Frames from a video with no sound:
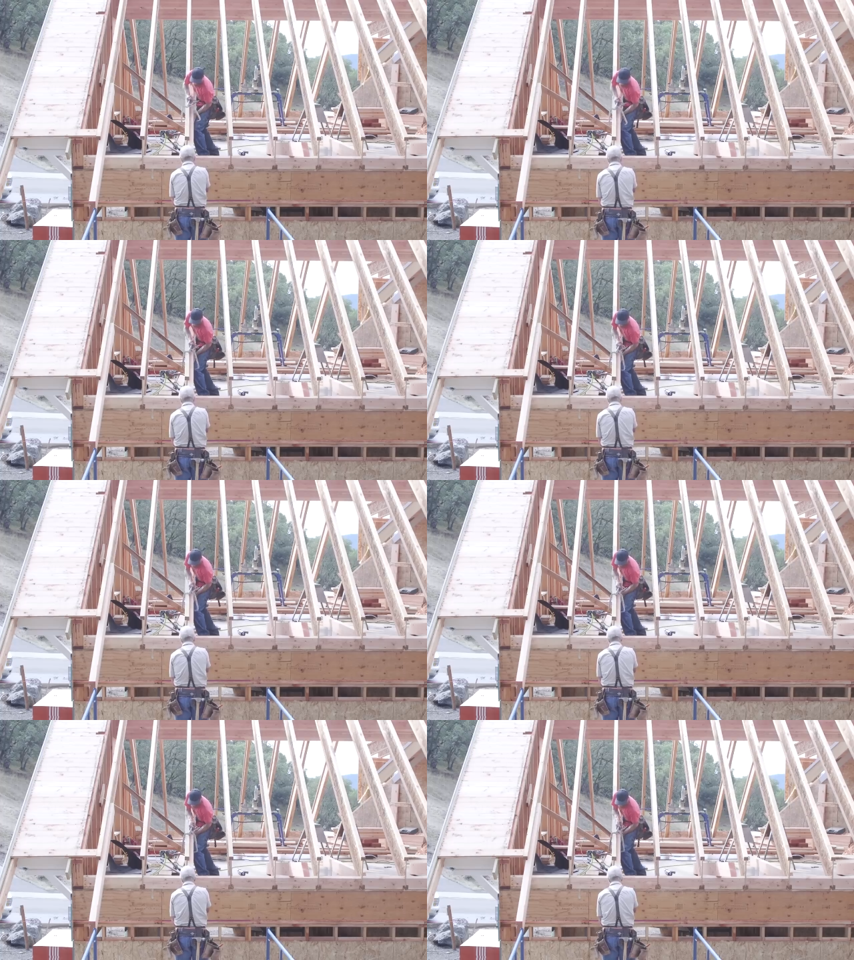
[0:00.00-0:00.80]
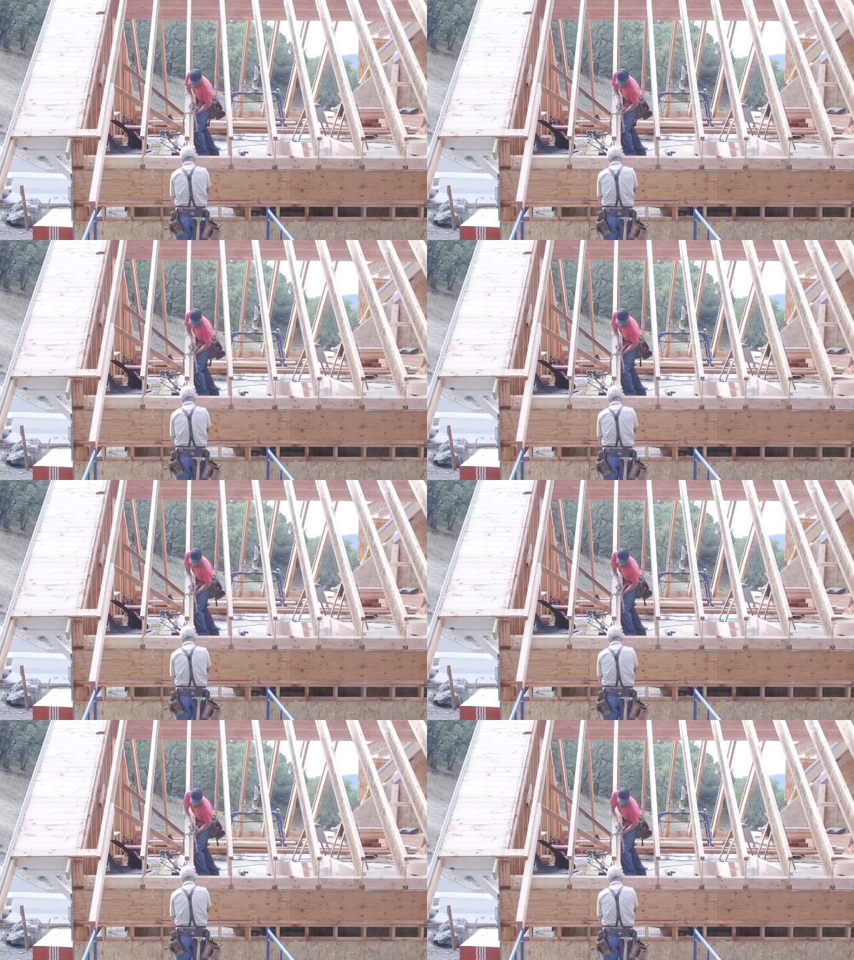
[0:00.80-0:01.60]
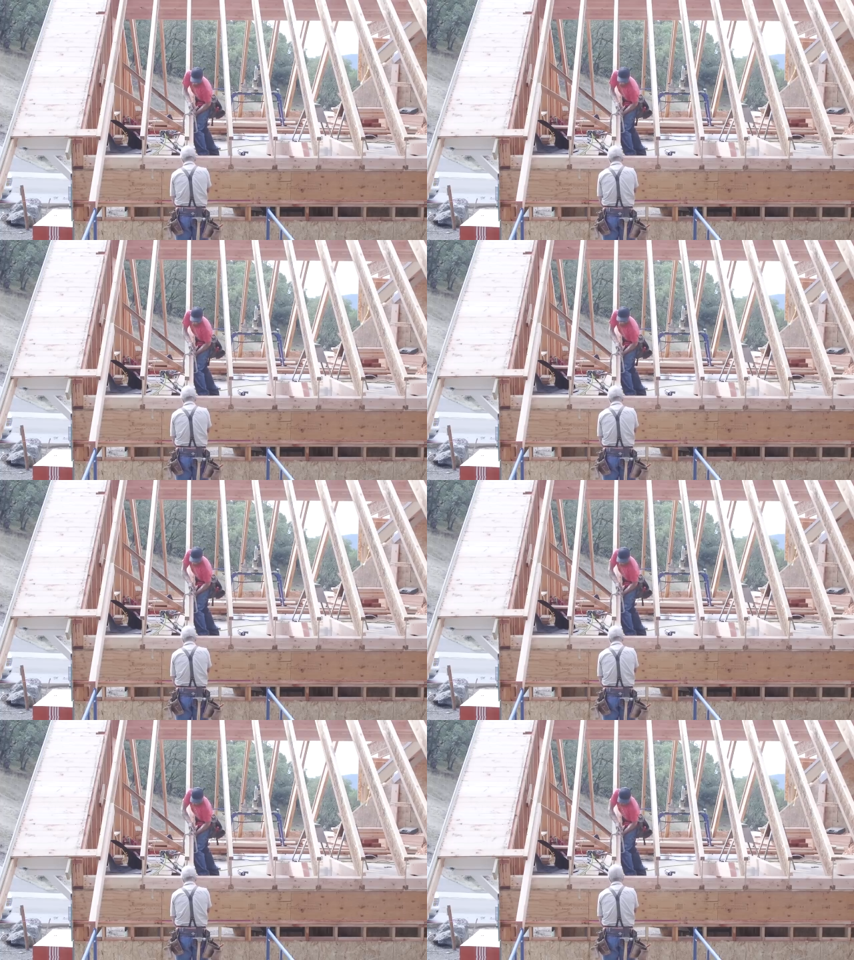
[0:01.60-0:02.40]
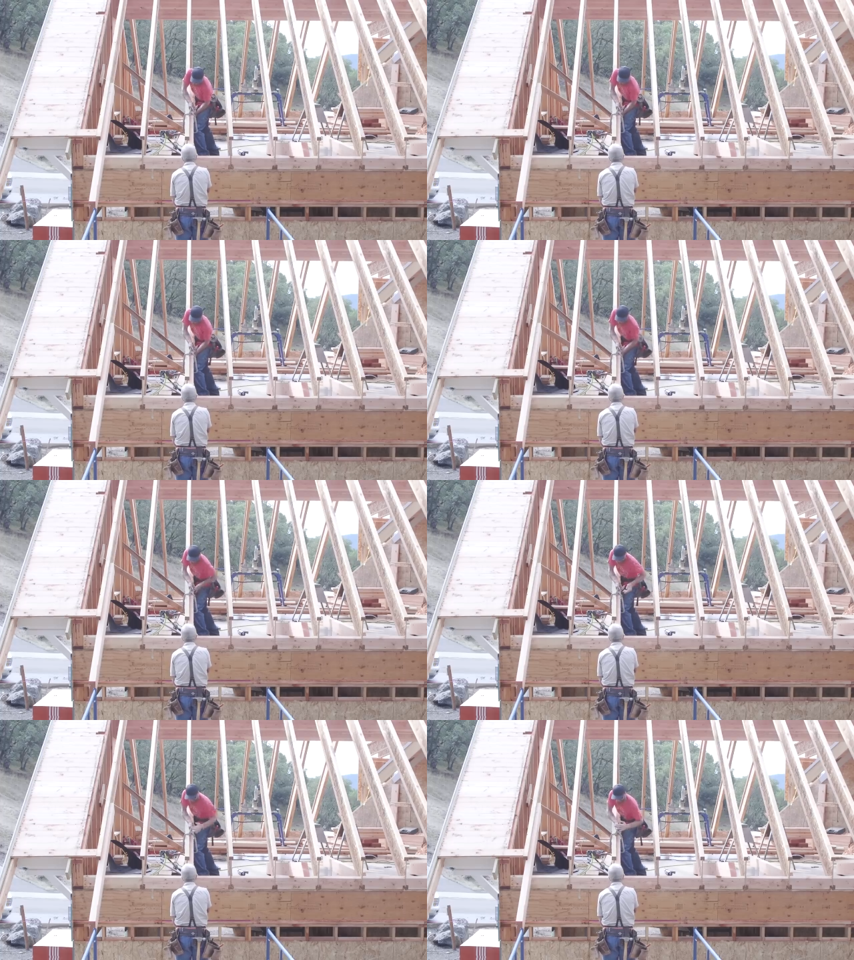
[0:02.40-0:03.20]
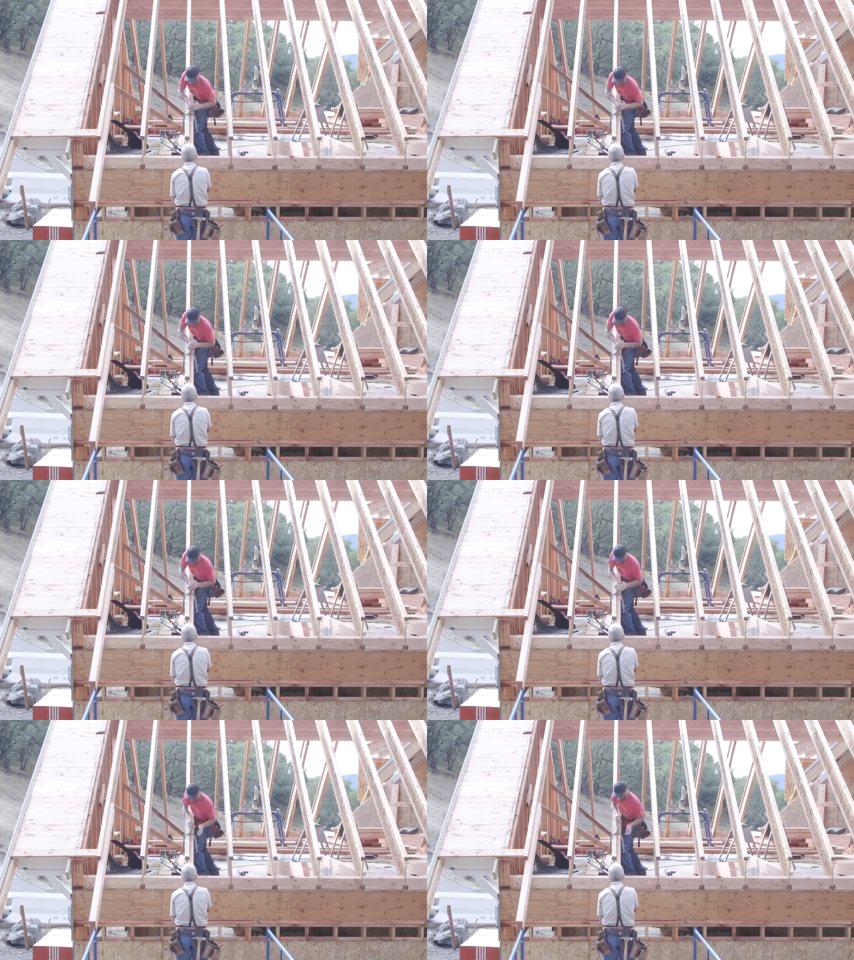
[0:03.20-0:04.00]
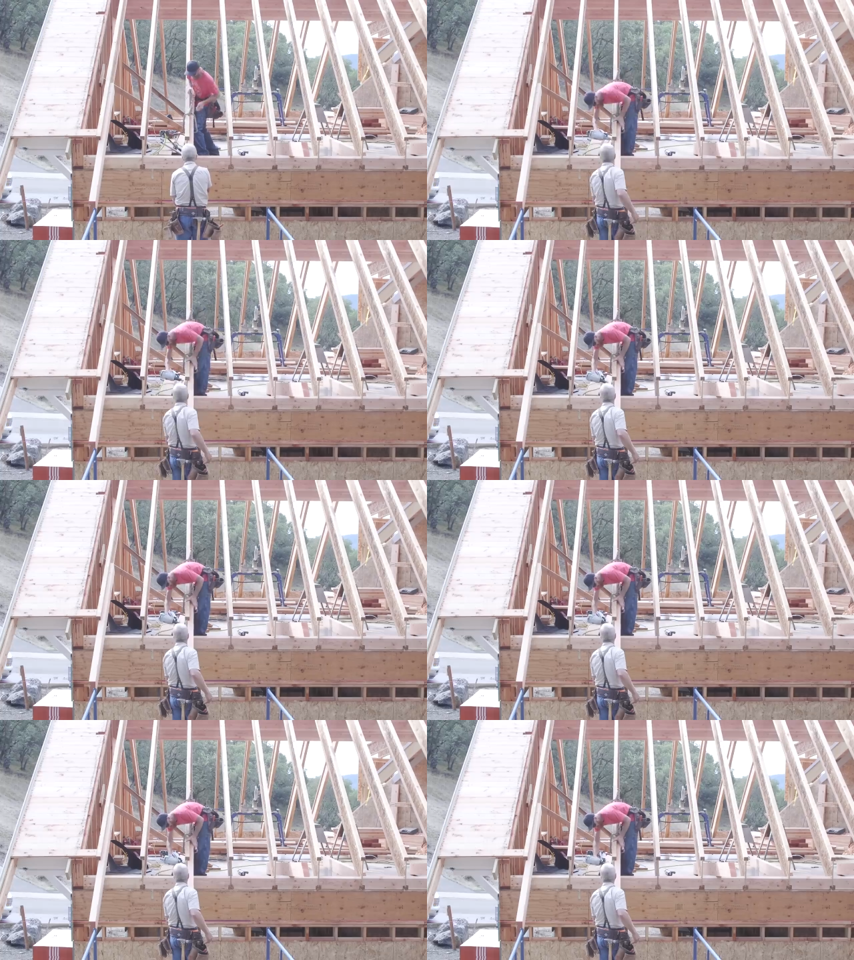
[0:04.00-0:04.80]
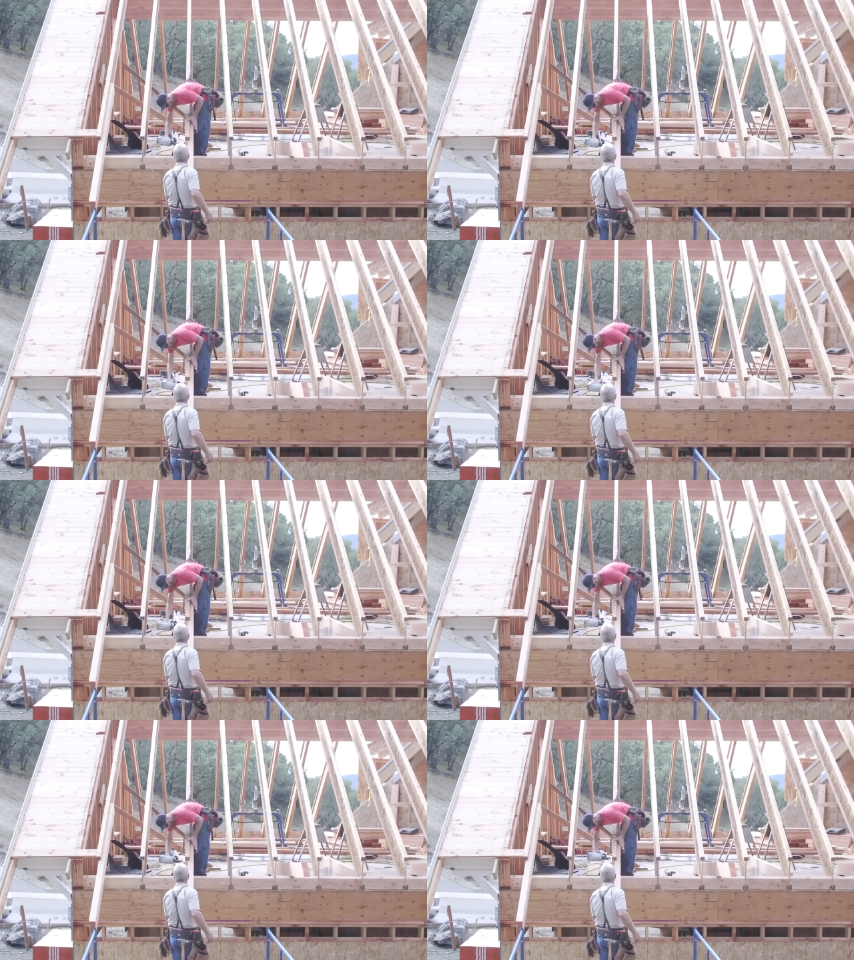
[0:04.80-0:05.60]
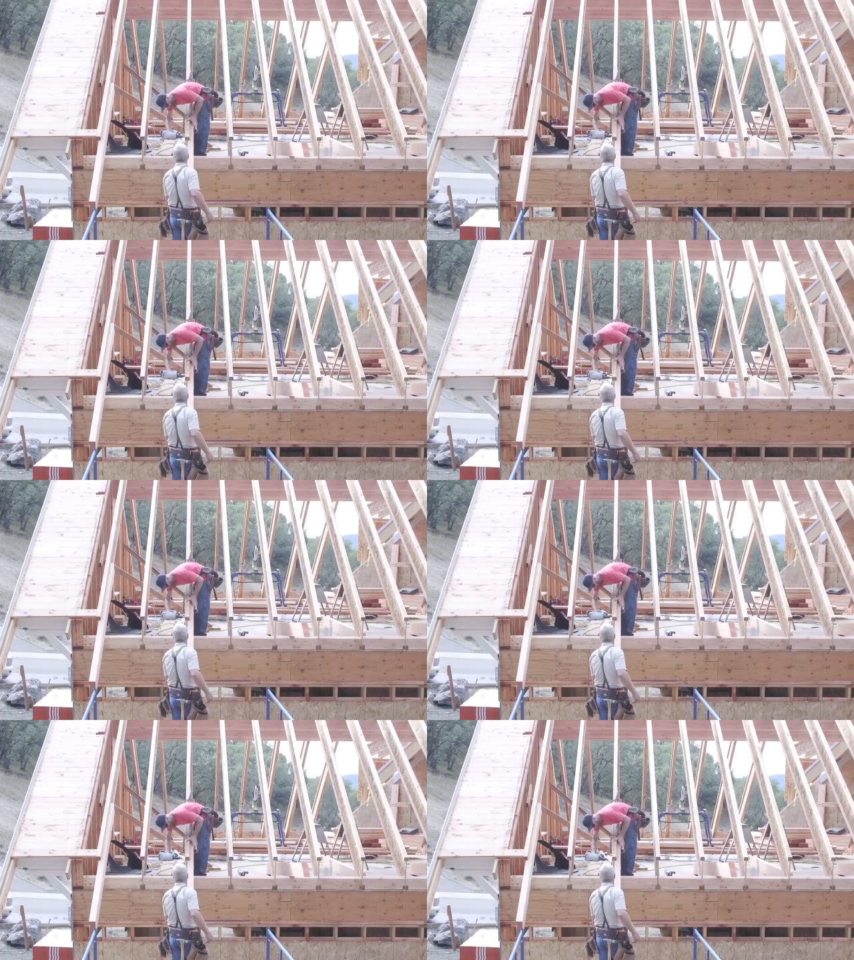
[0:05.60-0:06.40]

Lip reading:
No face is visible, so there are no lips to read.